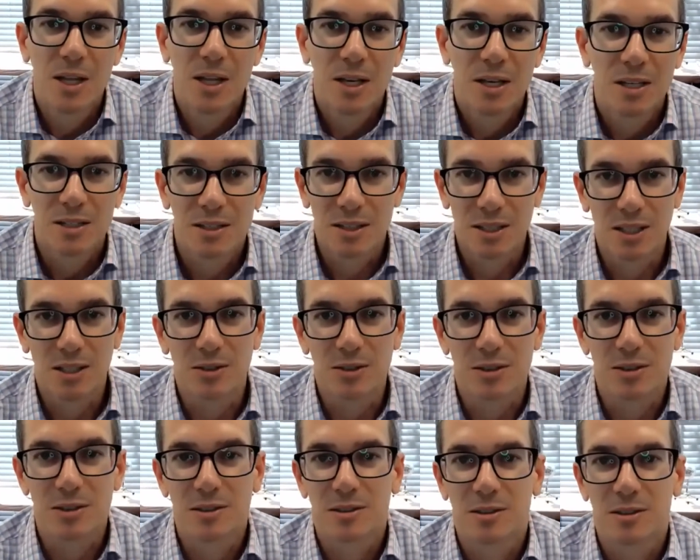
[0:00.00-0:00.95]
minute
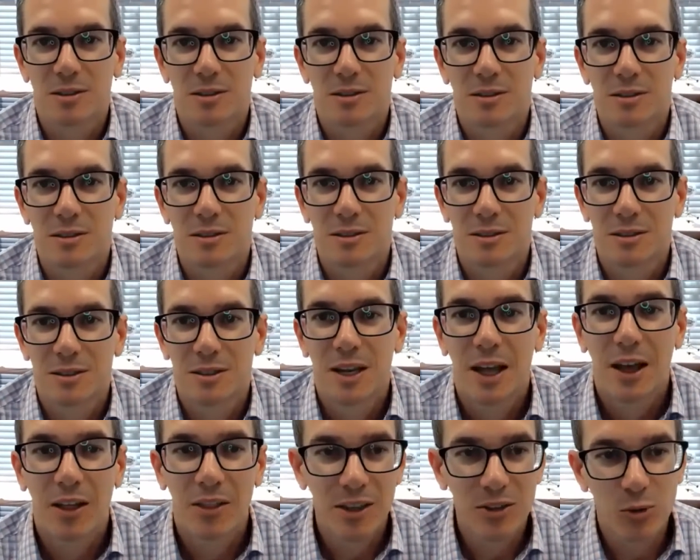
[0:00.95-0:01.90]
deals.
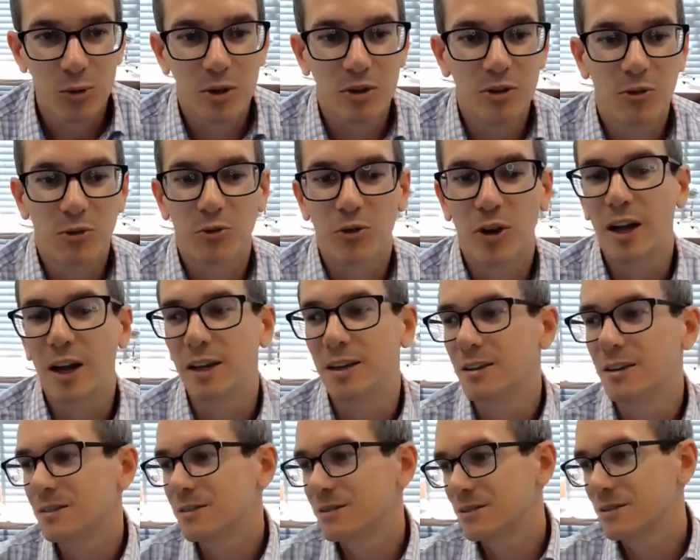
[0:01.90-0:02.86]
Now this one's
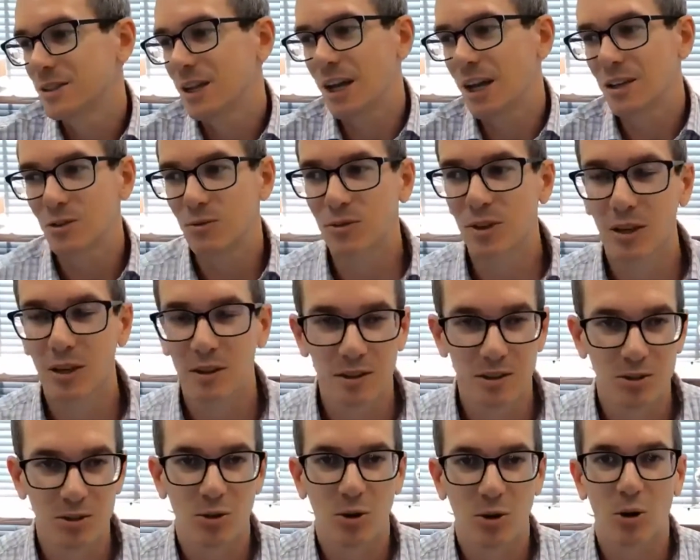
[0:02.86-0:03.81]
fun. Dad, you've done
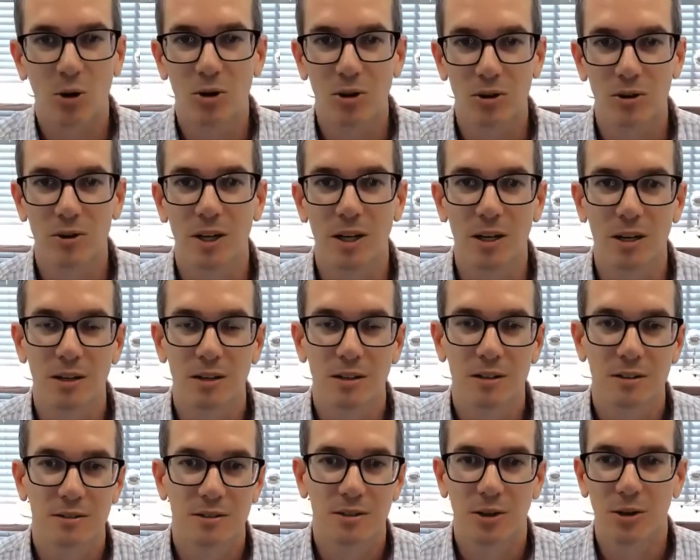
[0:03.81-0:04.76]
this your whole
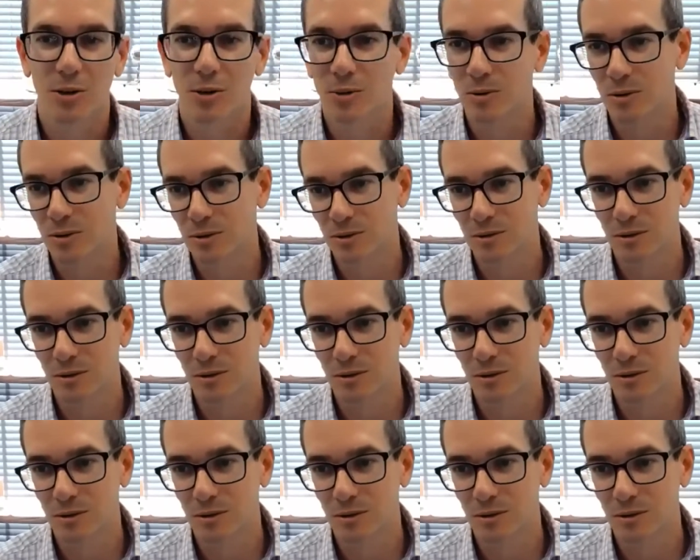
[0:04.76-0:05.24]
career, so